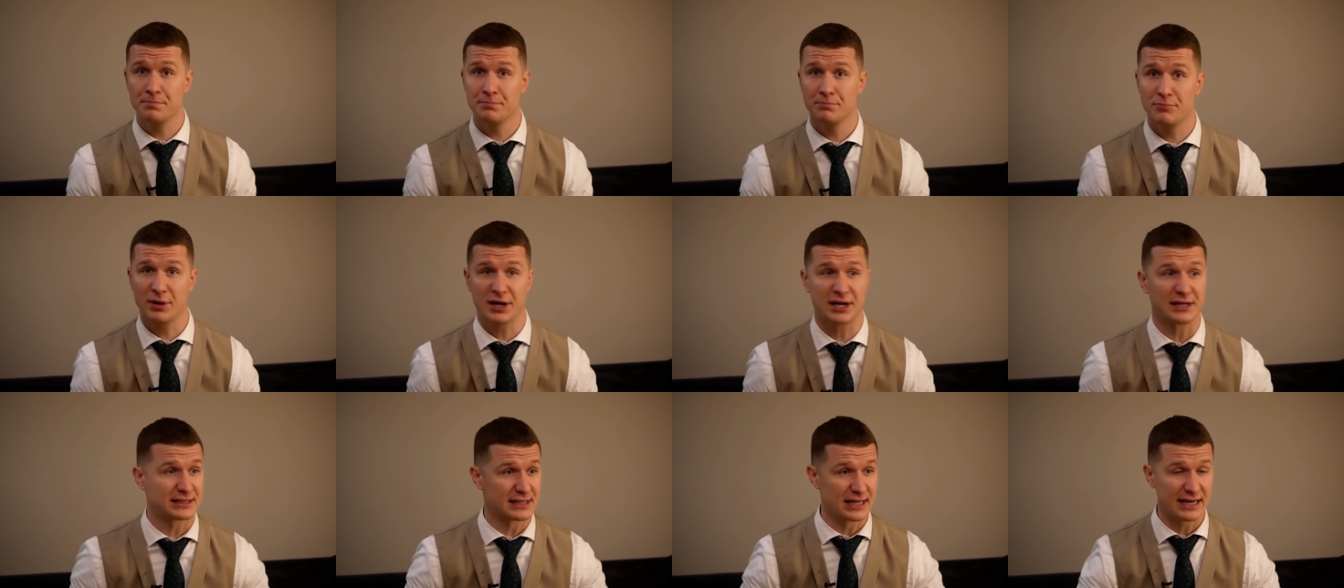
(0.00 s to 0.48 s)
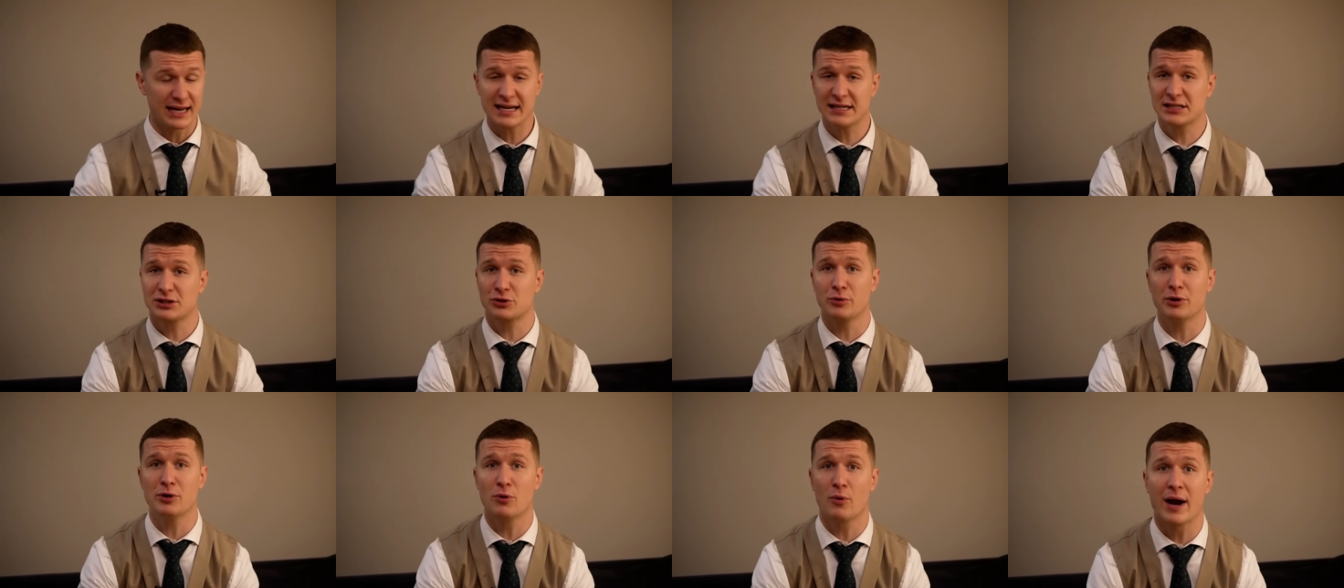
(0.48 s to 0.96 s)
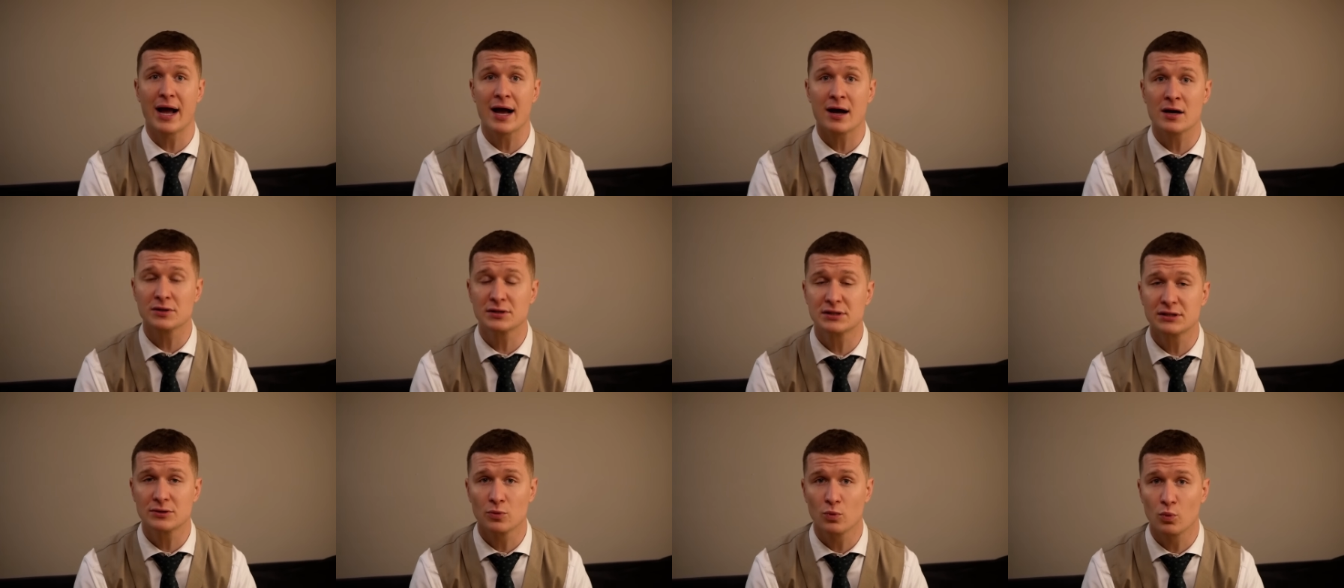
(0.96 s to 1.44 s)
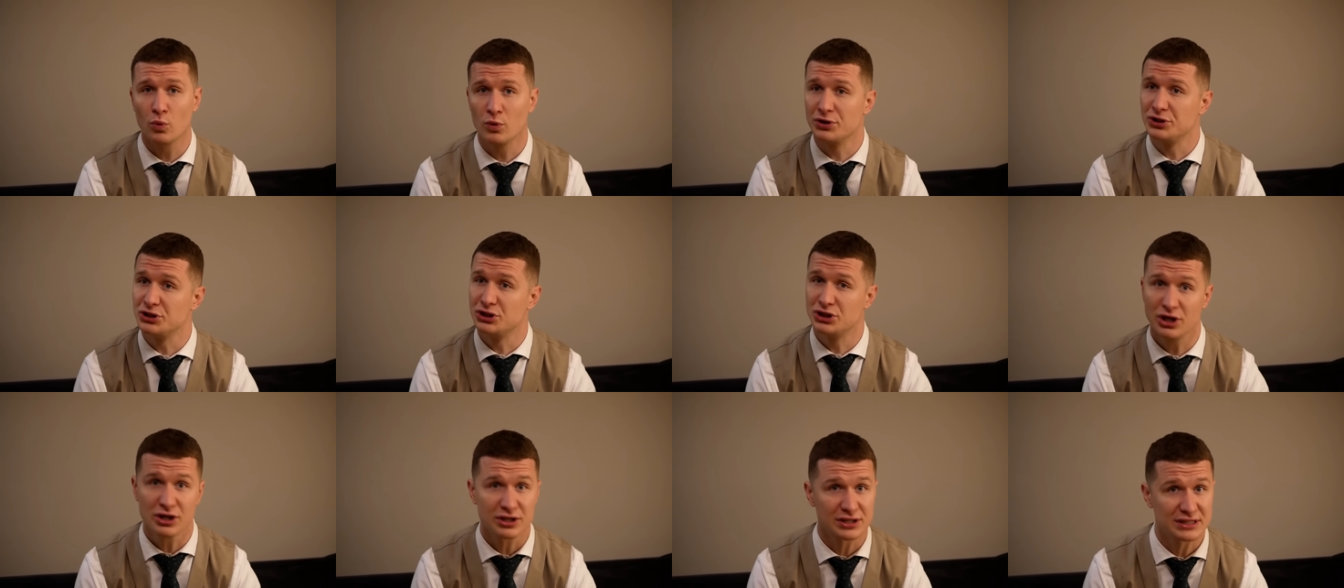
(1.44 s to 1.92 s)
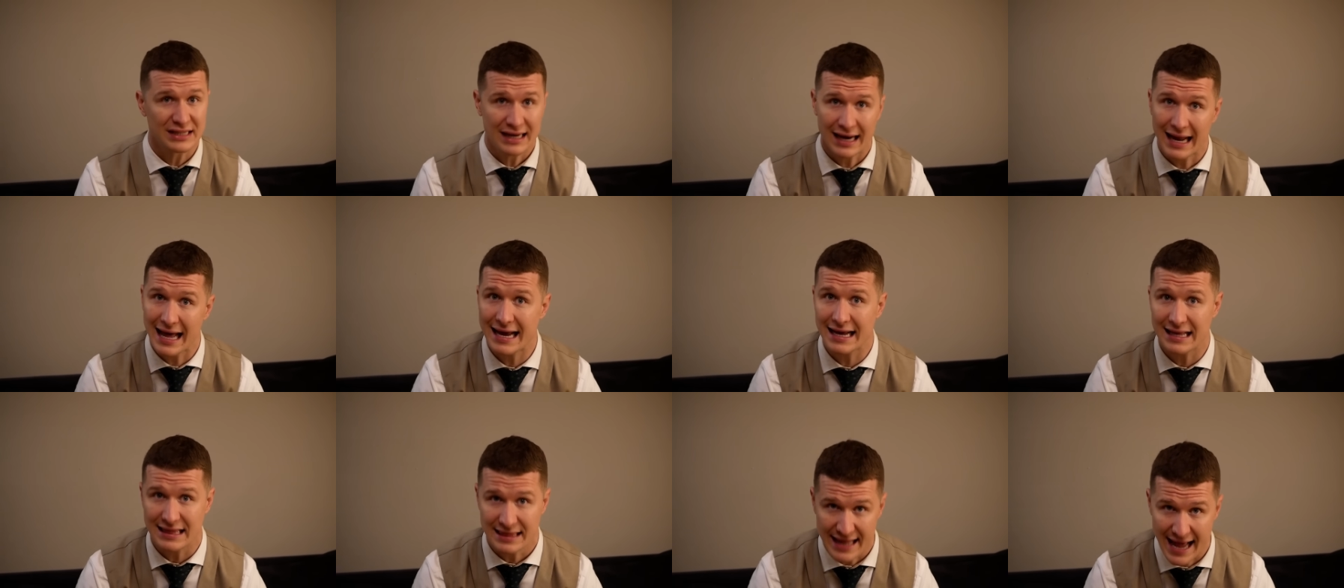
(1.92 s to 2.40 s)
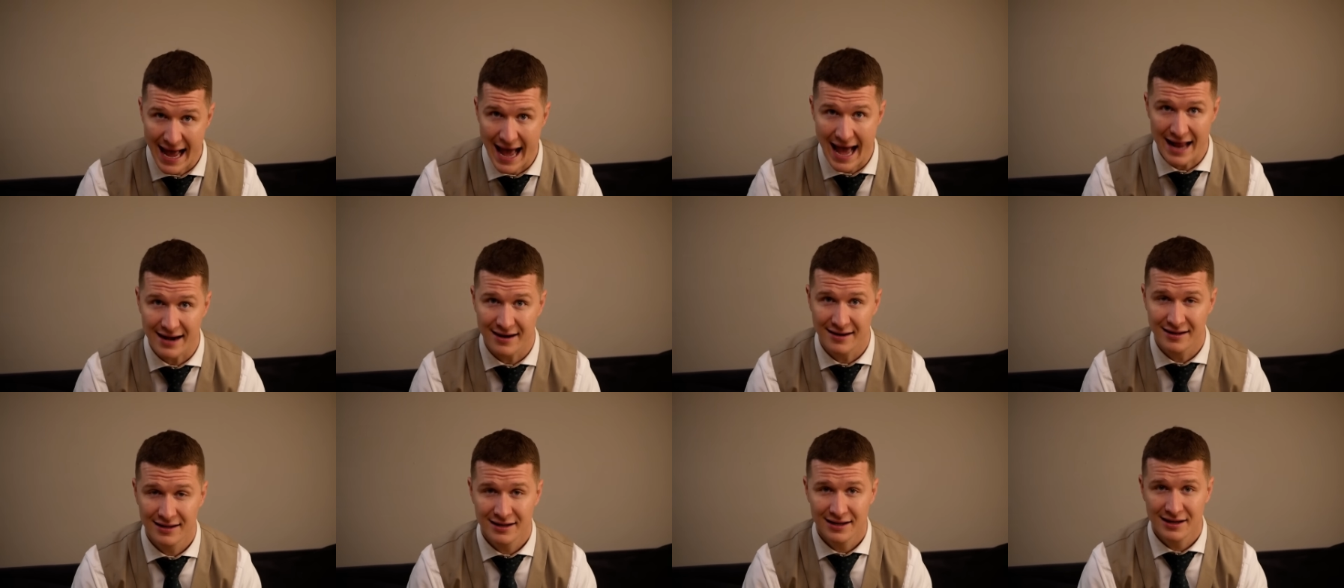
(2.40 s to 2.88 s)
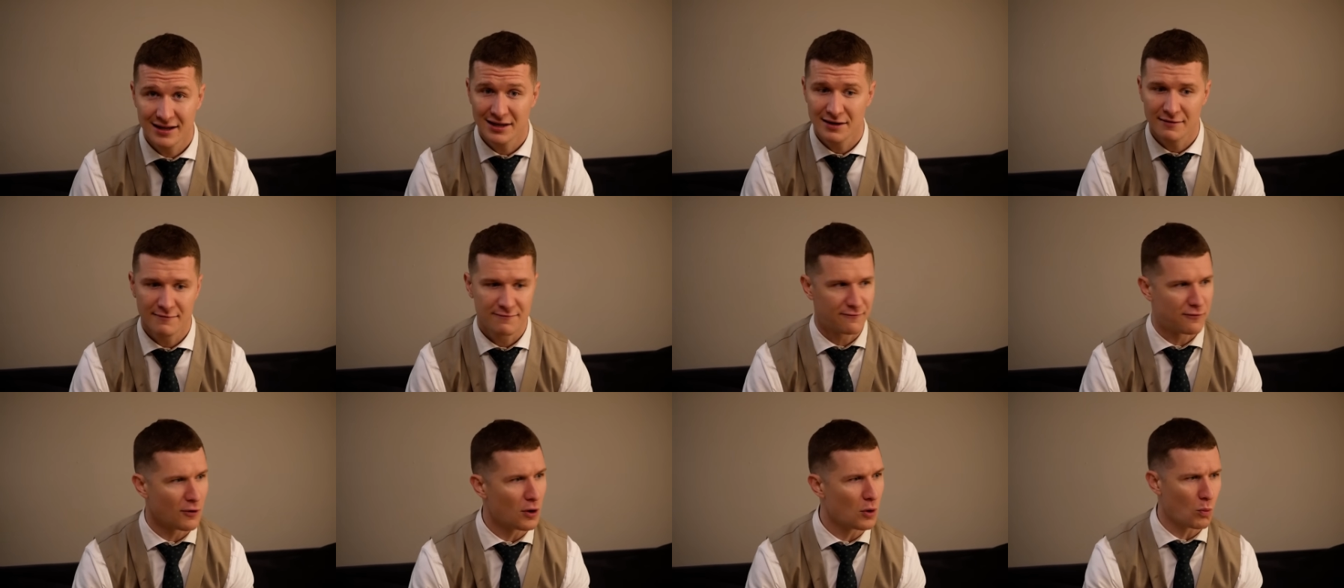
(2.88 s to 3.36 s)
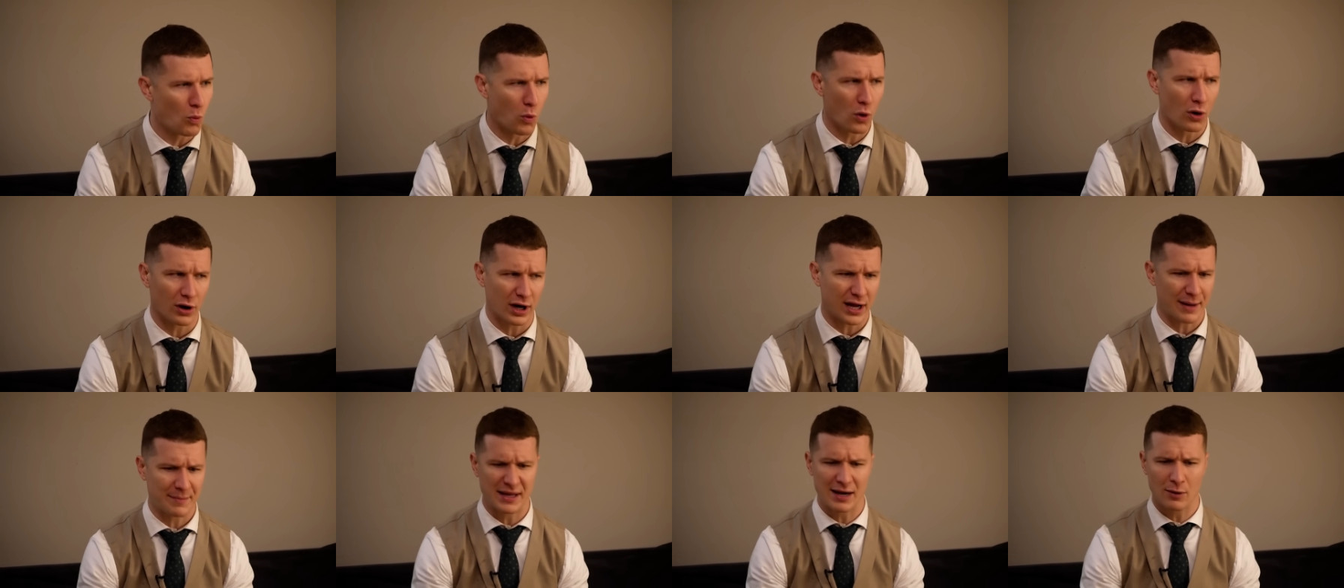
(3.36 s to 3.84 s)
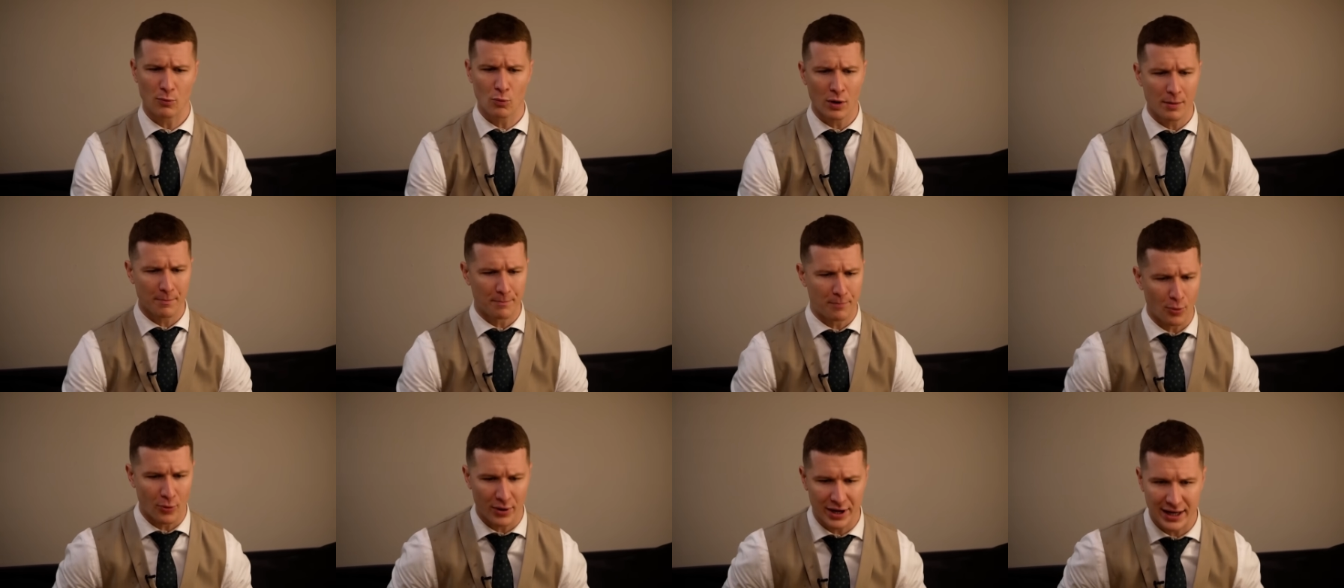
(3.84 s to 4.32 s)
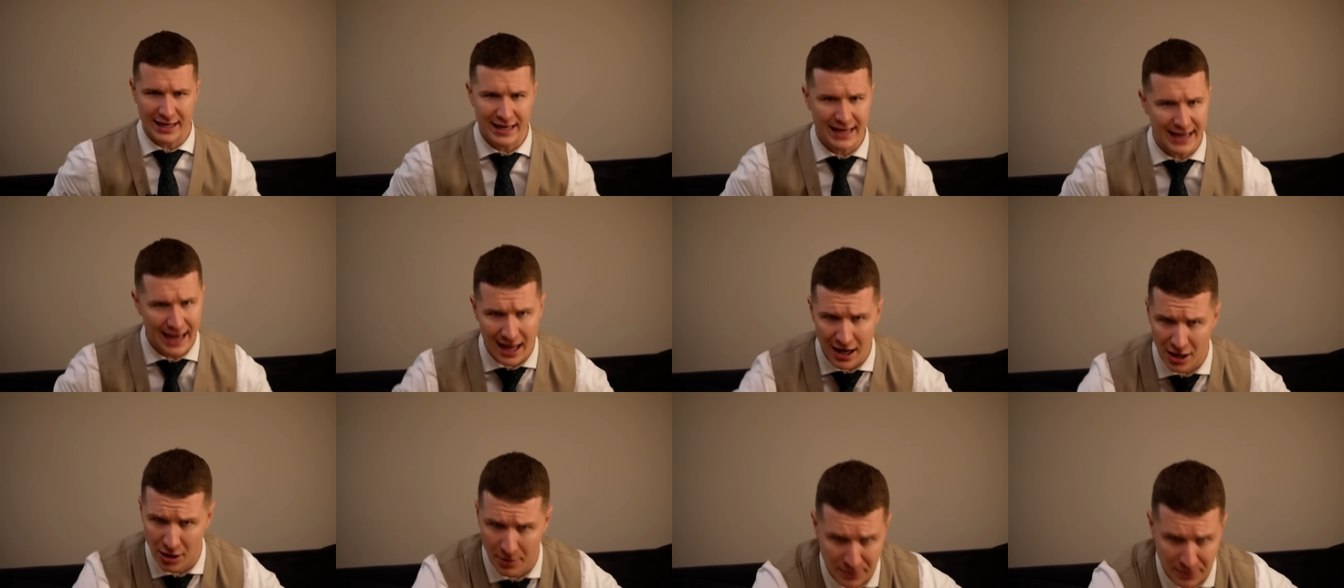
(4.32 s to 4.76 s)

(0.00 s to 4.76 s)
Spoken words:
because the next three rounds were just like that. Footwork, I mean, at one point he got